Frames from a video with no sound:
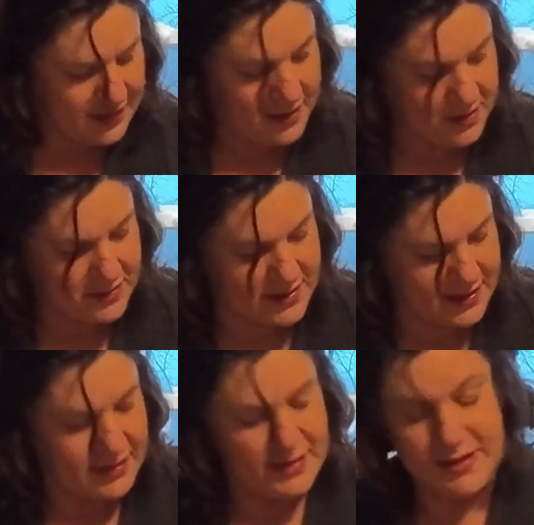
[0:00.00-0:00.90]
who's
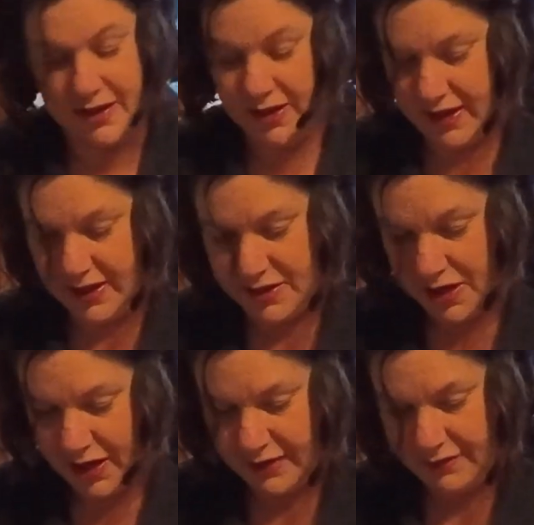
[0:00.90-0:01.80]
still in the
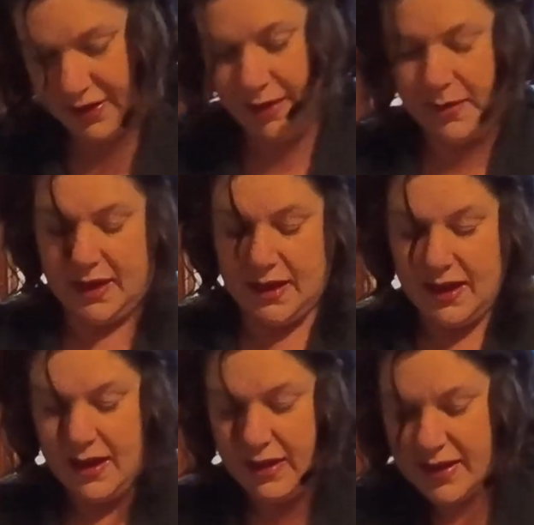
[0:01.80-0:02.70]
jar in front of me,
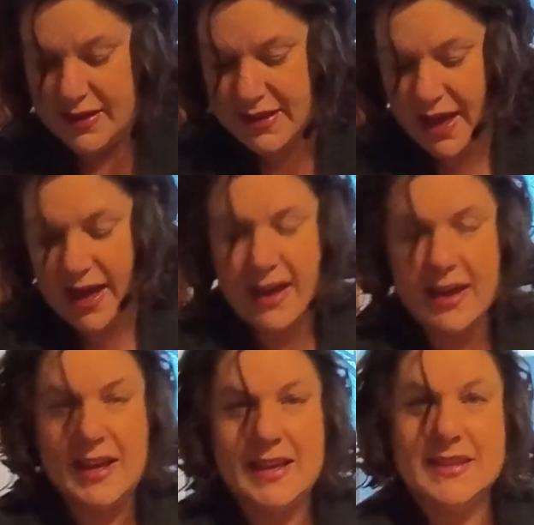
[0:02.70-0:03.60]
this guy
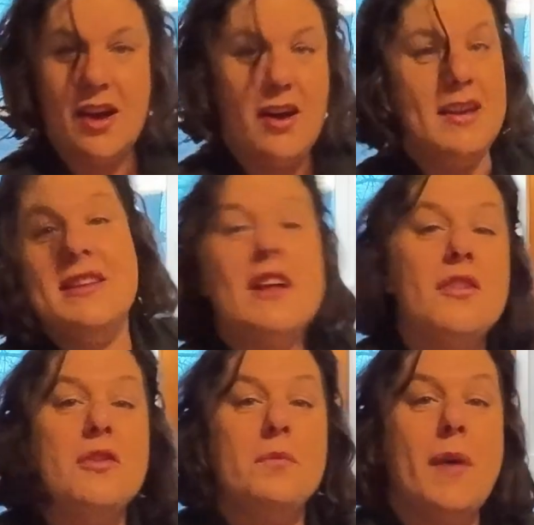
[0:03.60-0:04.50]
is
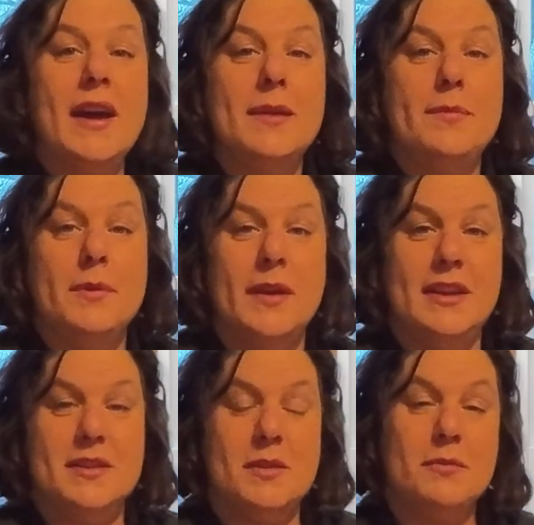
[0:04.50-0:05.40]
another pineapple
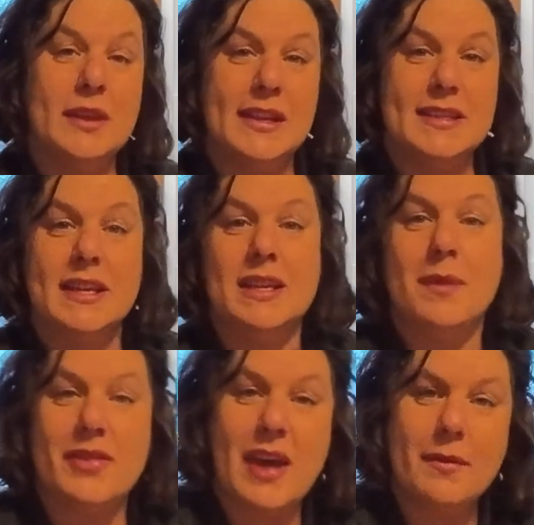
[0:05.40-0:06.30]
one, so I'm really excited
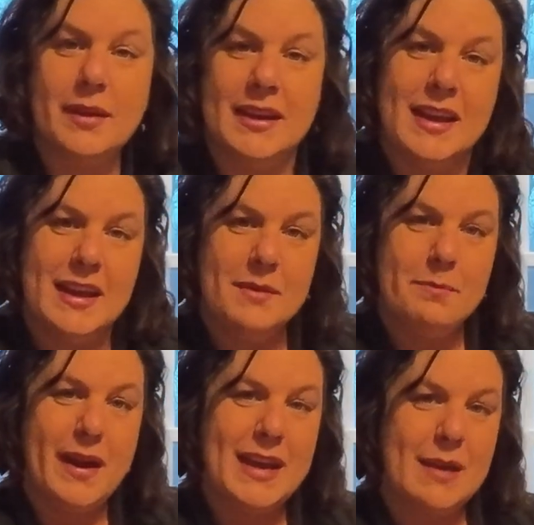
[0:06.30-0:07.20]
about that one.
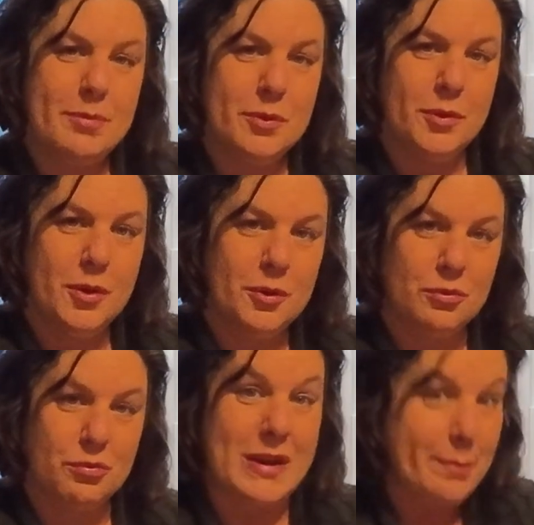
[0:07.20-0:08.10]
Pineapple
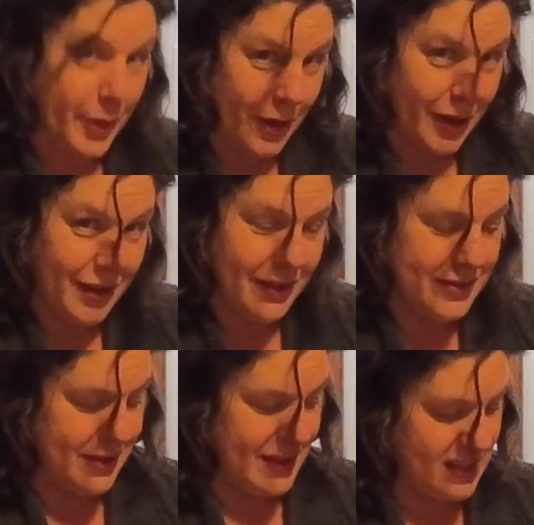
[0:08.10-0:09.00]
Reaper.
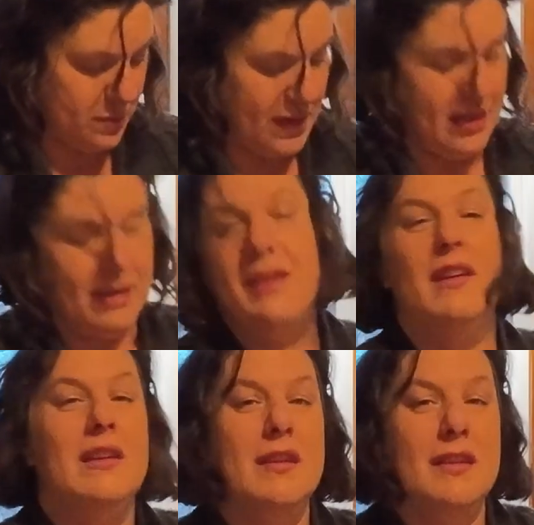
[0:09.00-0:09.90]
So this one
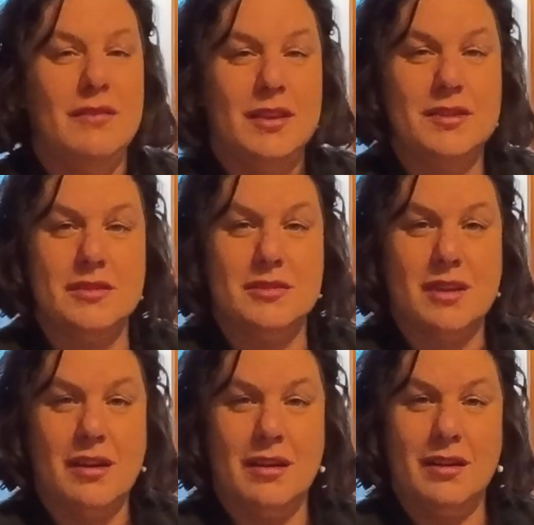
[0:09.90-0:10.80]
features
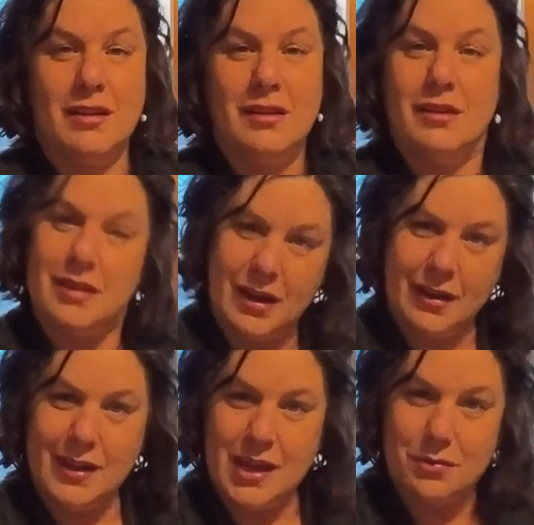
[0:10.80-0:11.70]
our
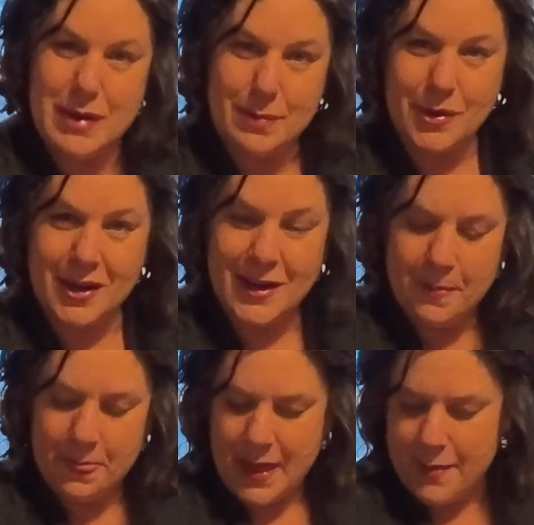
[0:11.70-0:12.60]
Carolina Reaper
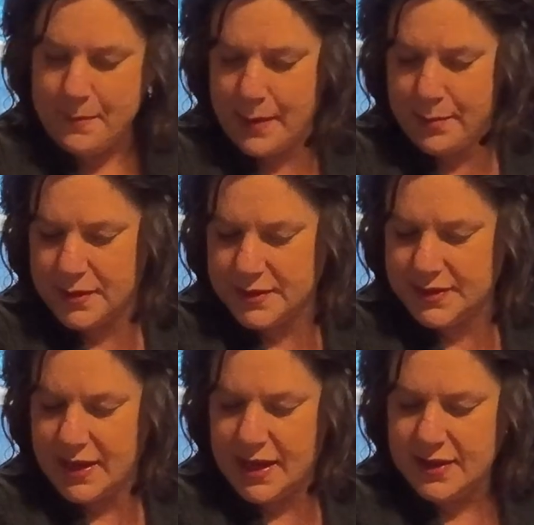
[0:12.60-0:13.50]

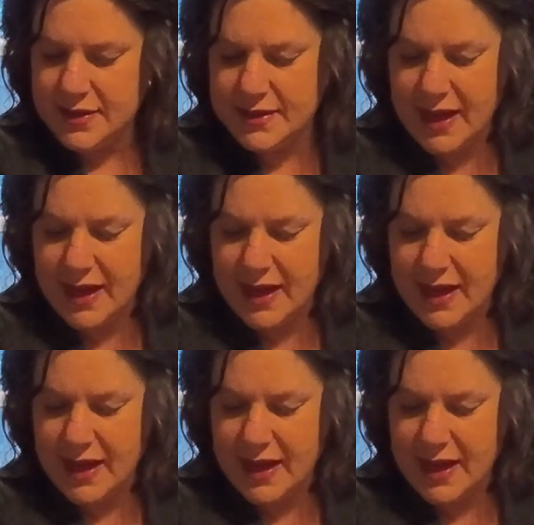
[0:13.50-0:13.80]
peppers. This